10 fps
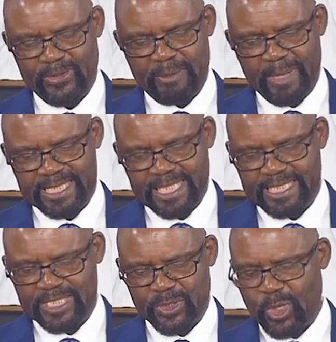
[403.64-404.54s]
the
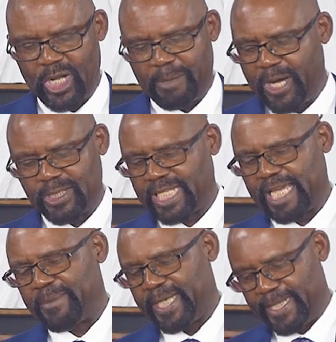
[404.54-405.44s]
message is all about
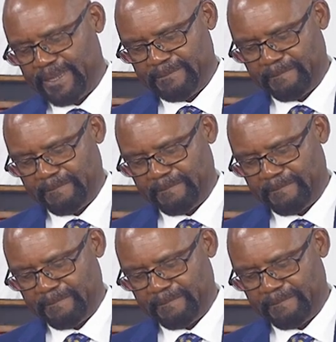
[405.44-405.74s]
camp meeting.